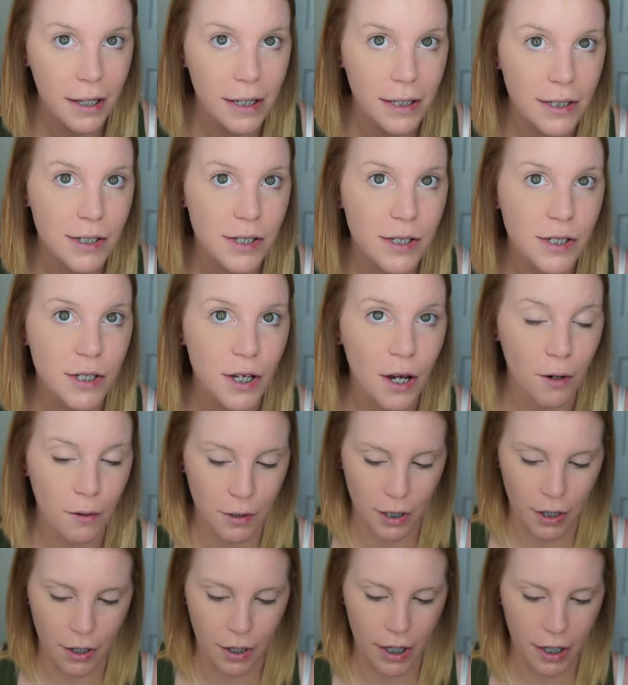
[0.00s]
It's so
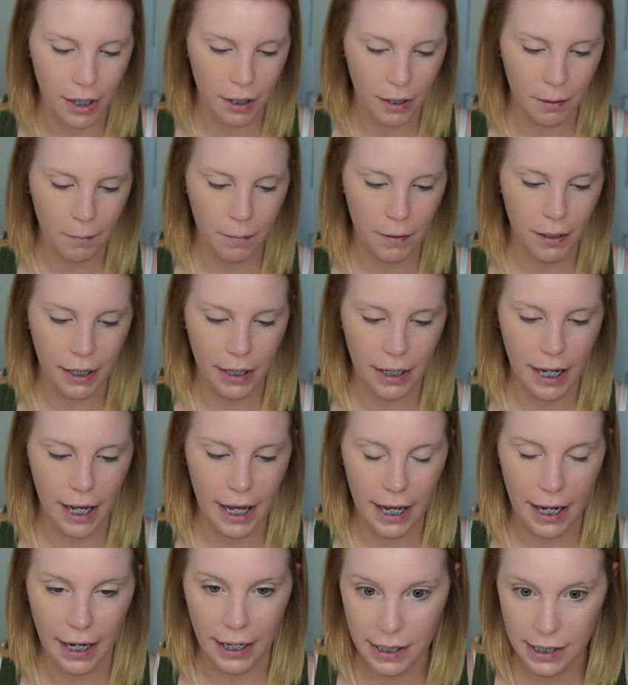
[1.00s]
dark, but
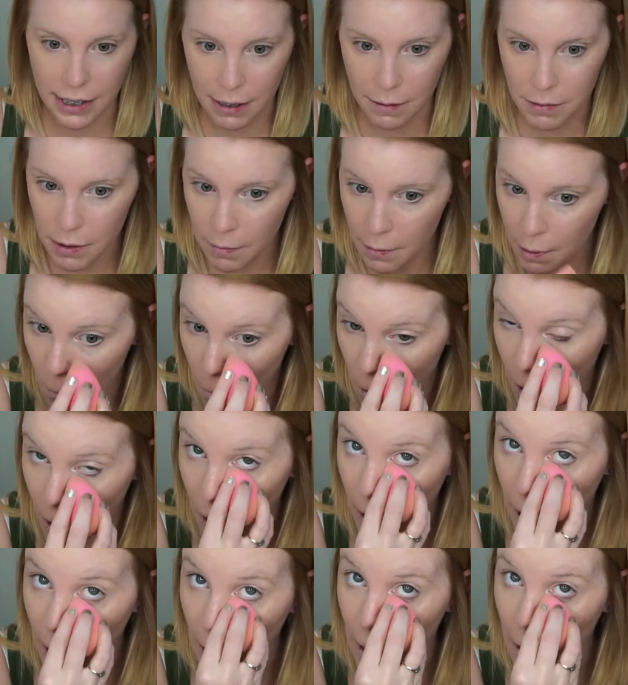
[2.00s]
hey, it seems to be
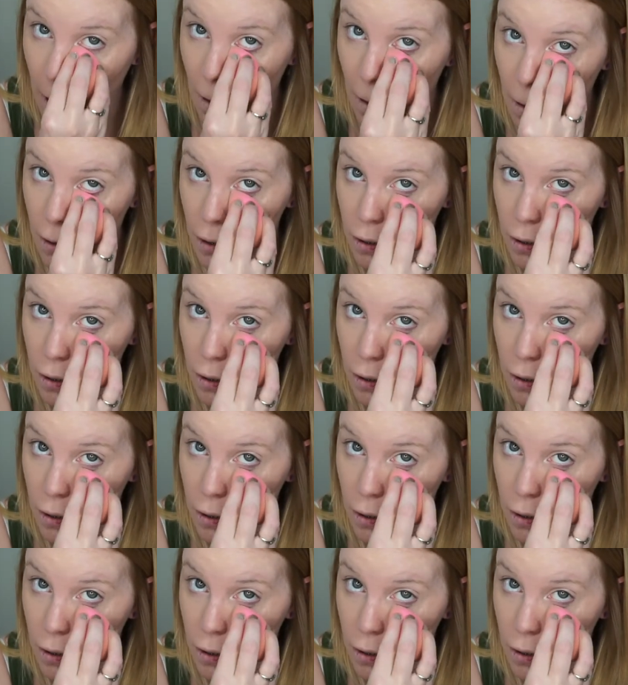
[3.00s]
working.